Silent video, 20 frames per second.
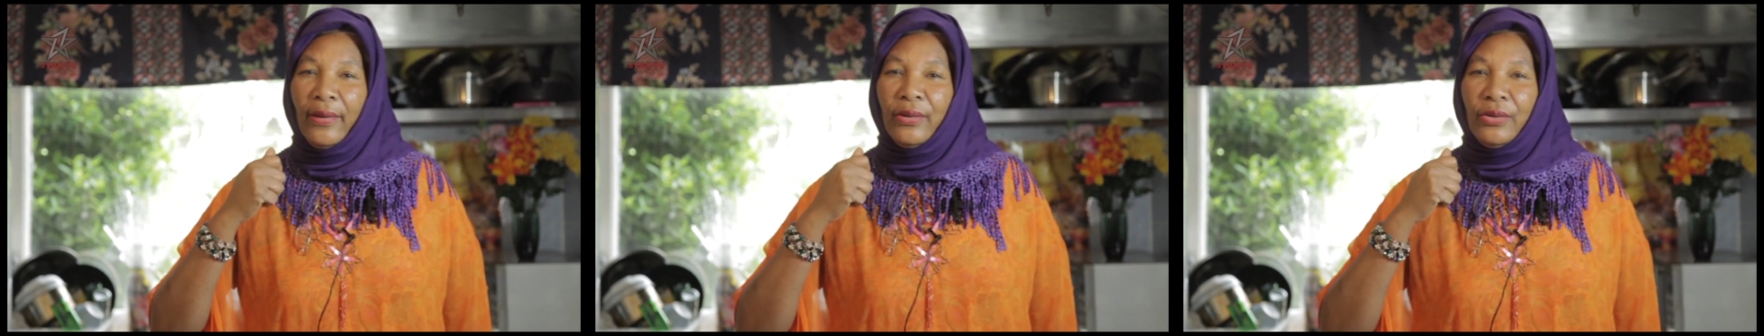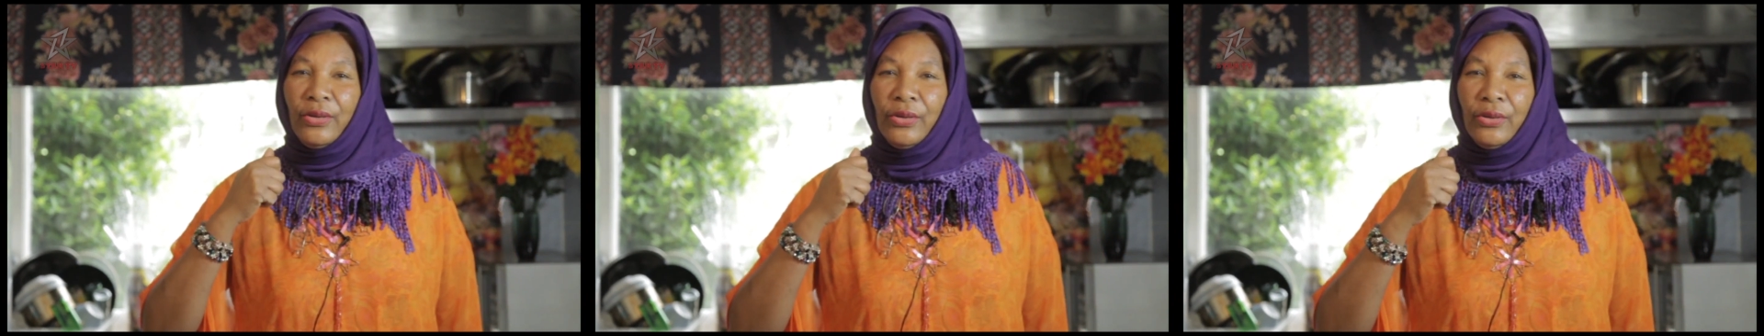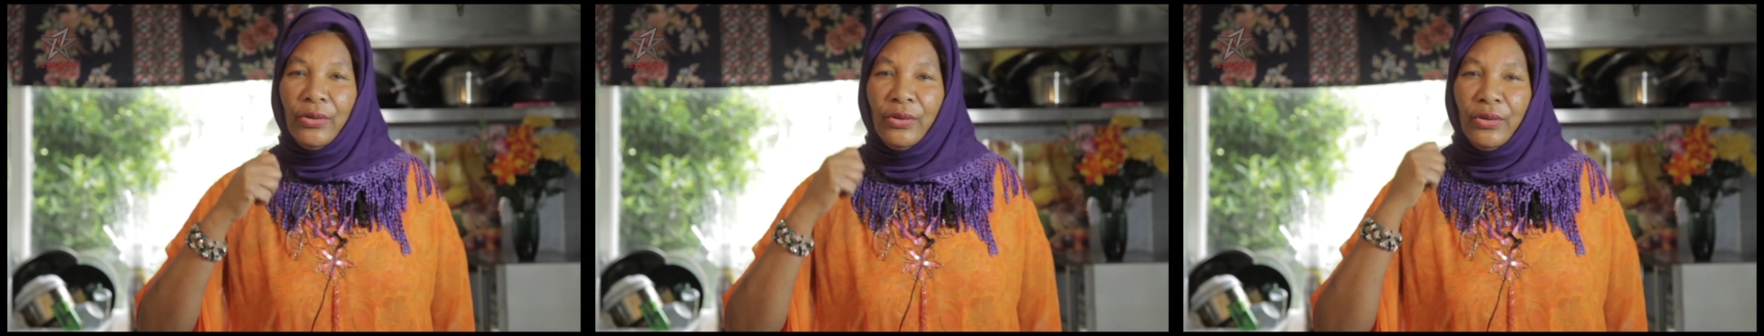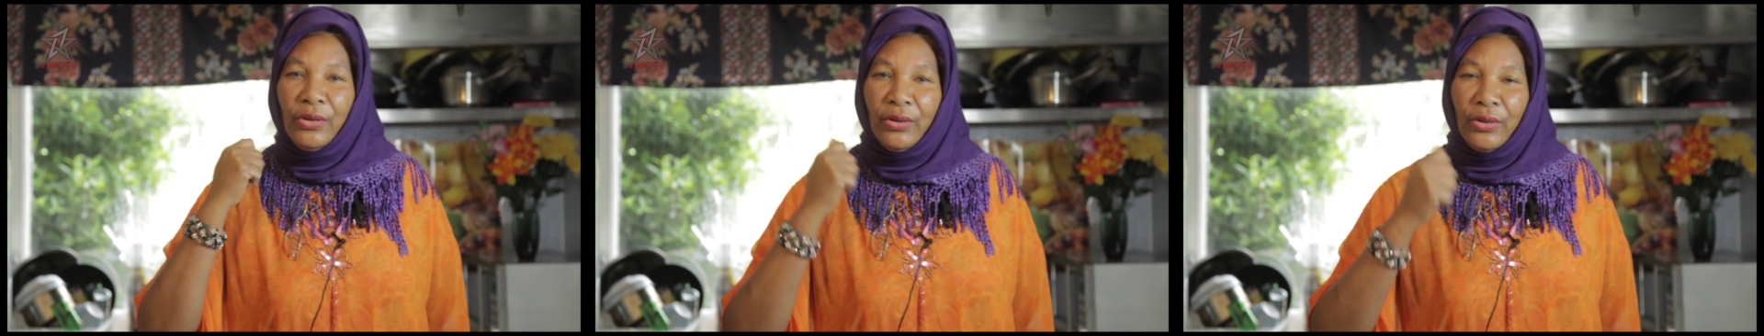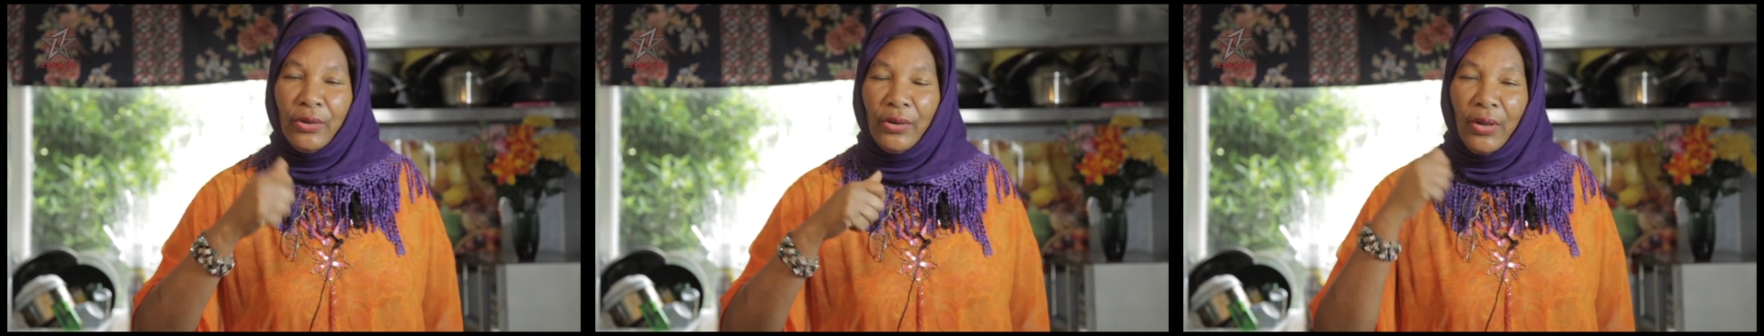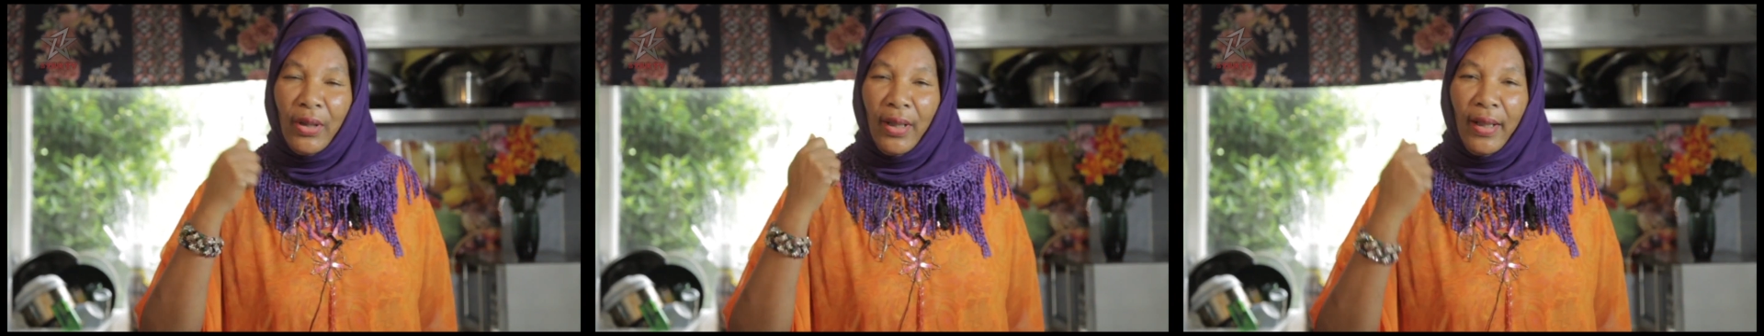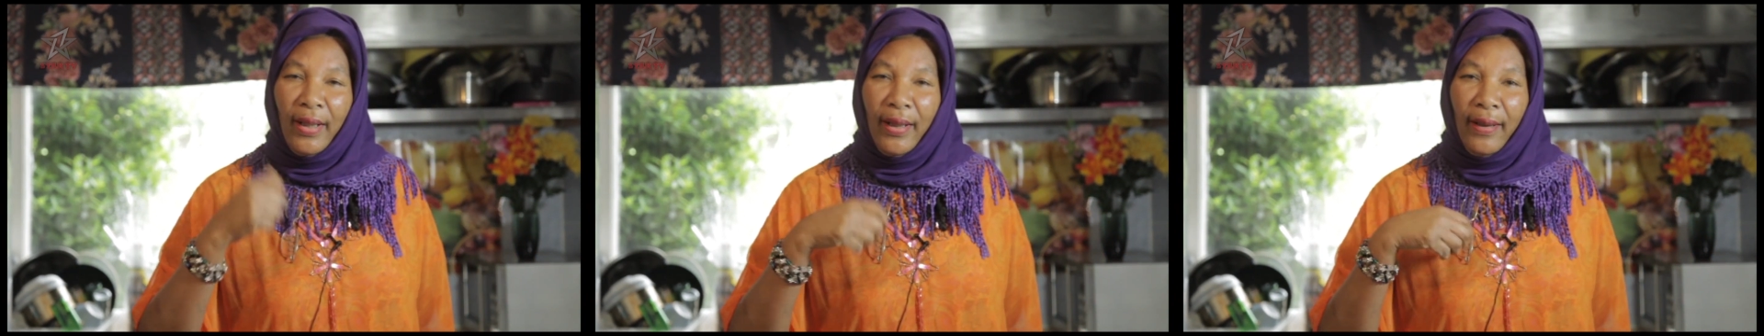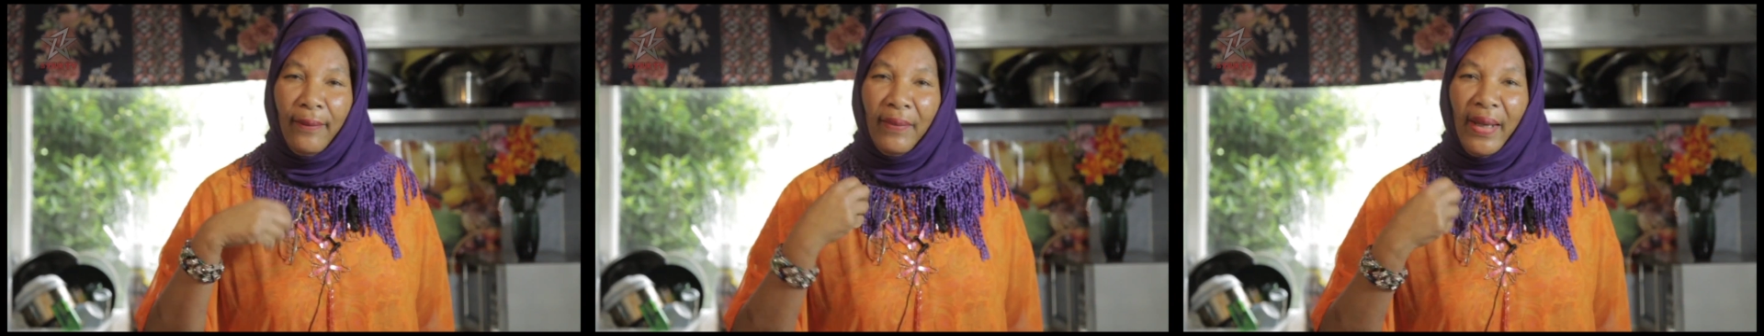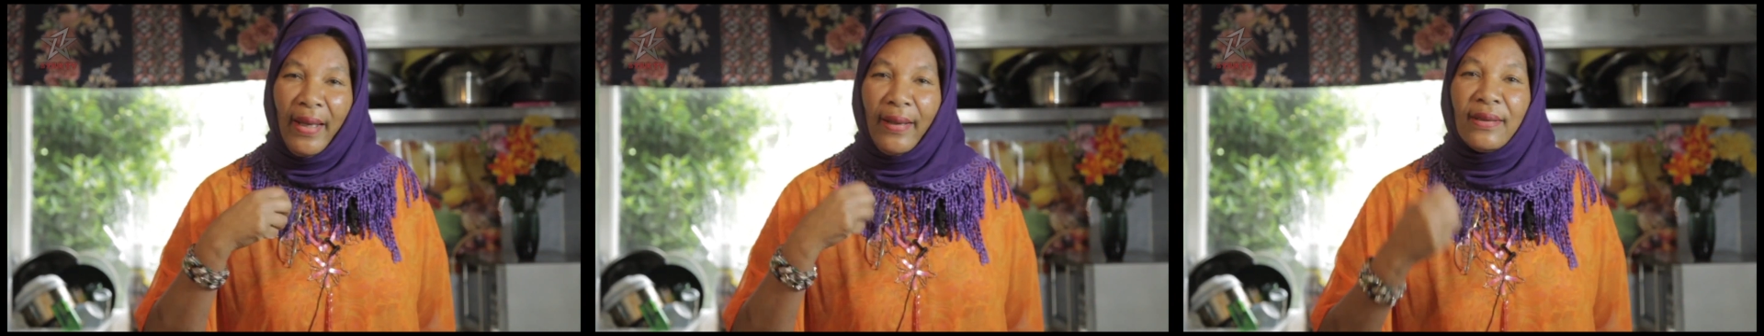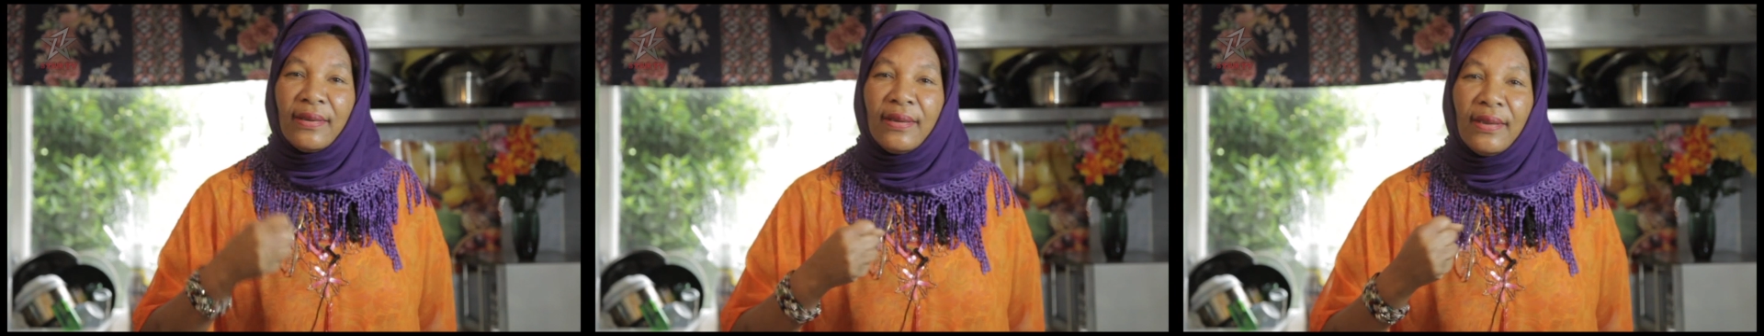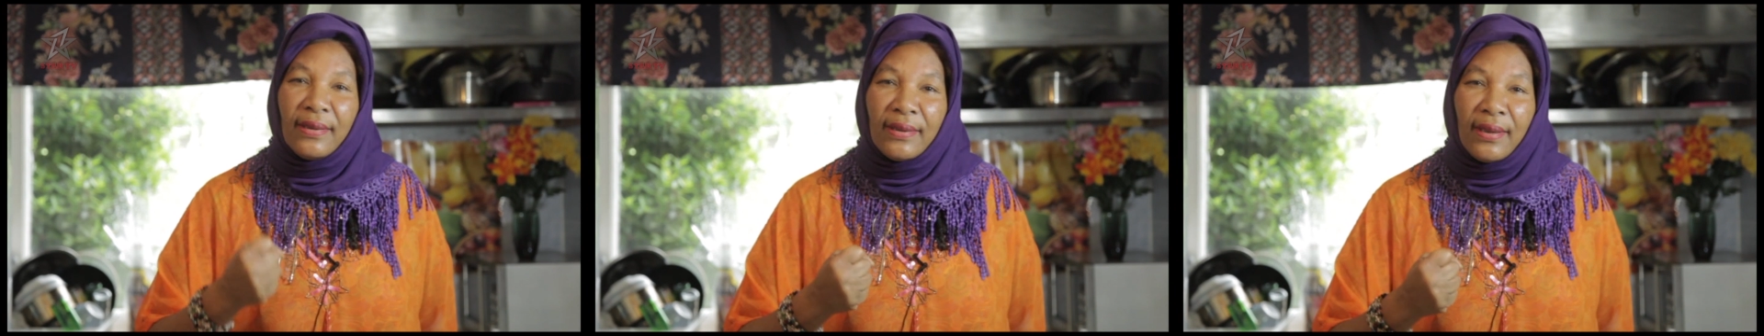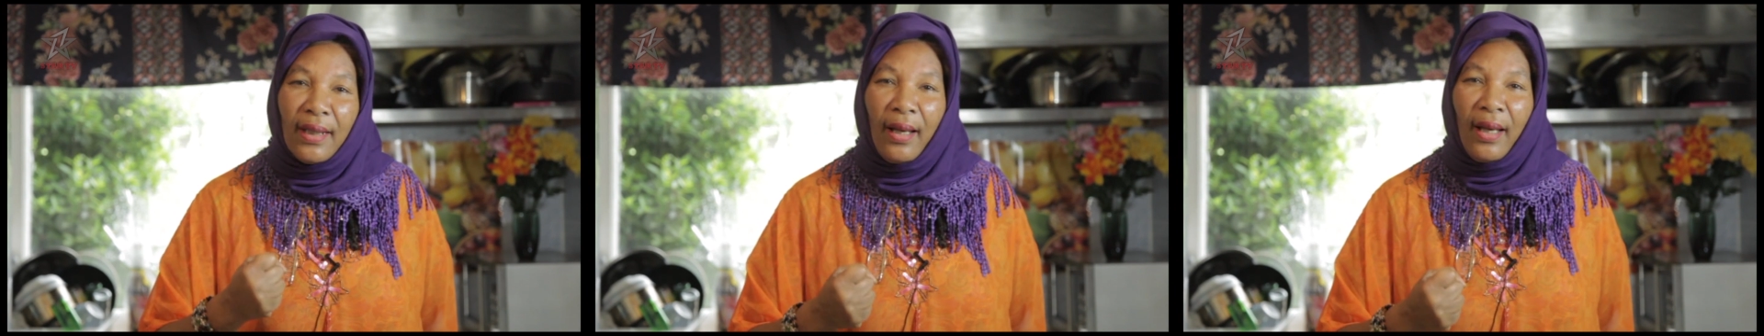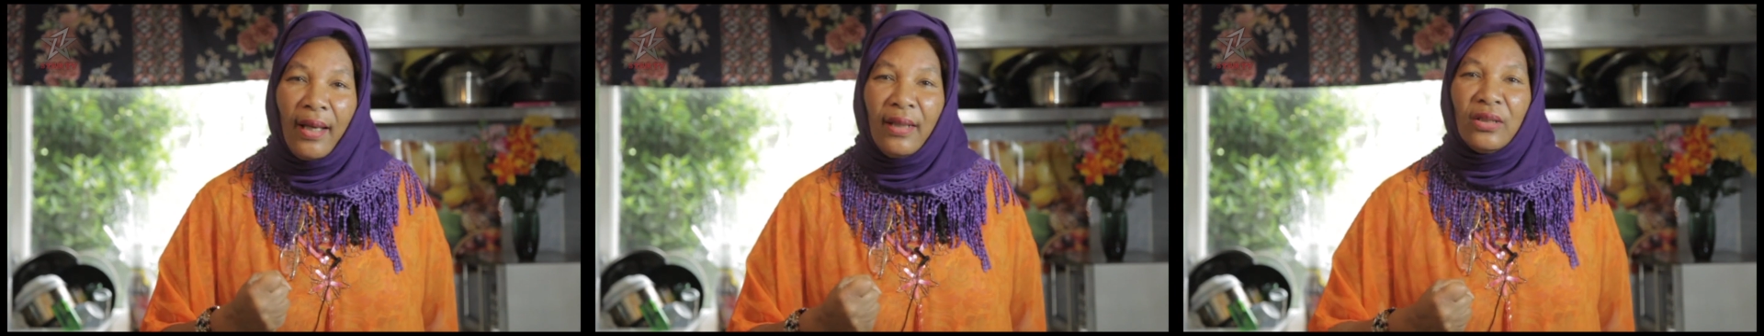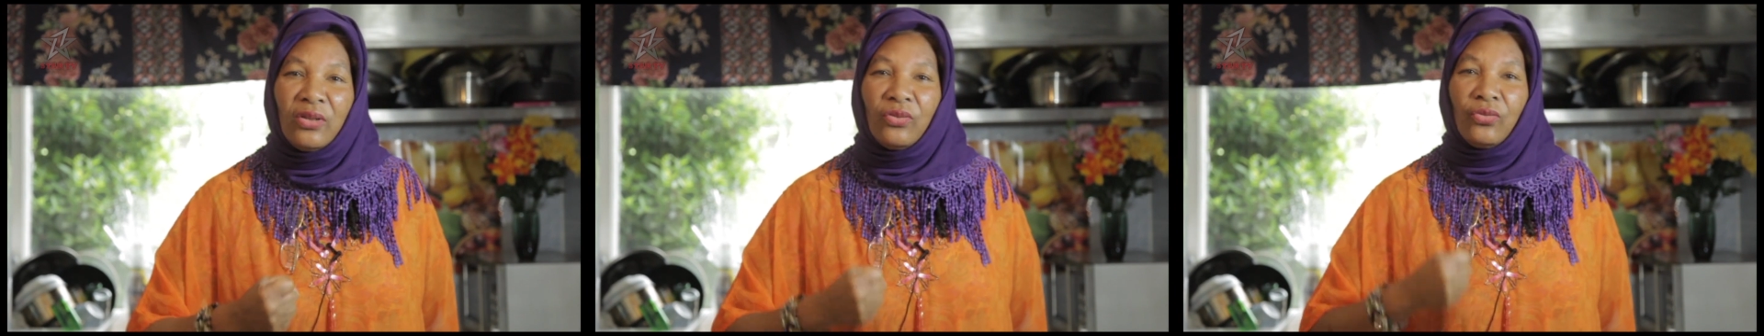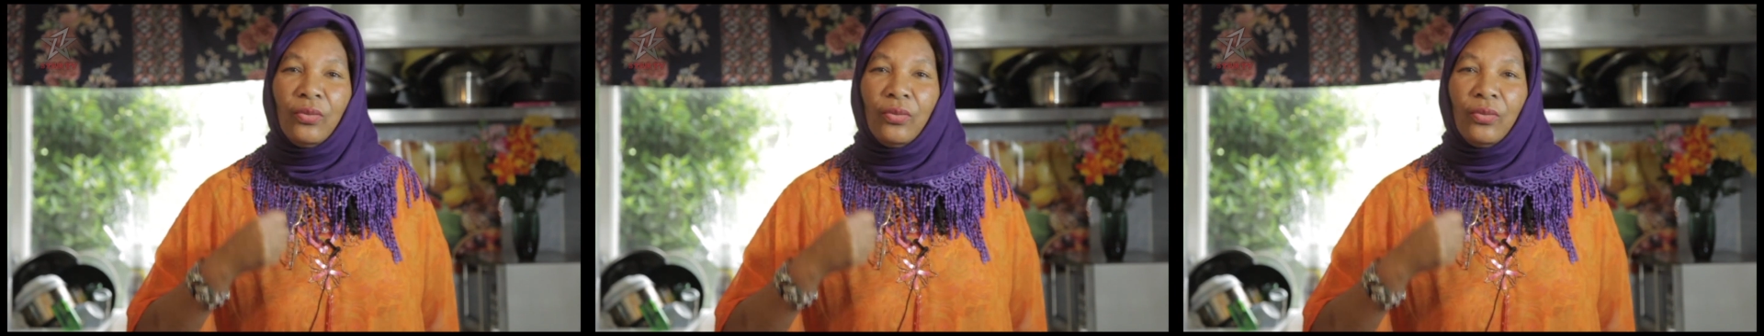do your exercise